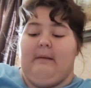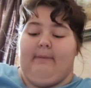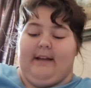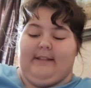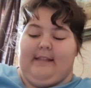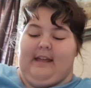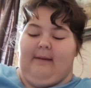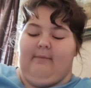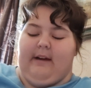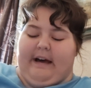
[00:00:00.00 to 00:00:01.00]
But at the
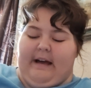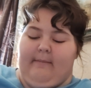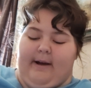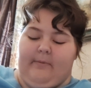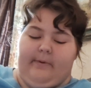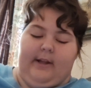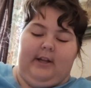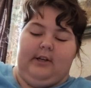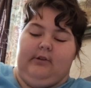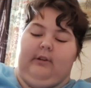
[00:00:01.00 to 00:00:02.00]
same time, I
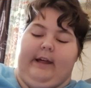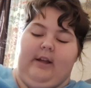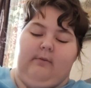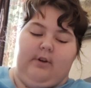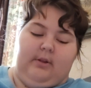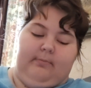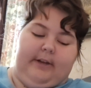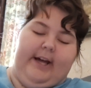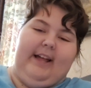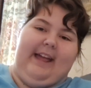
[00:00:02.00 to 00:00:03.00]
really do like where the
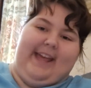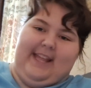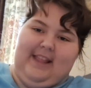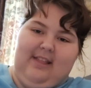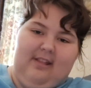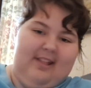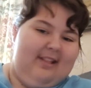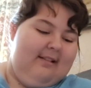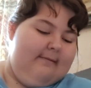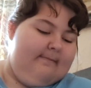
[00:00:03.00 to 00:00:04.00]
plot heads.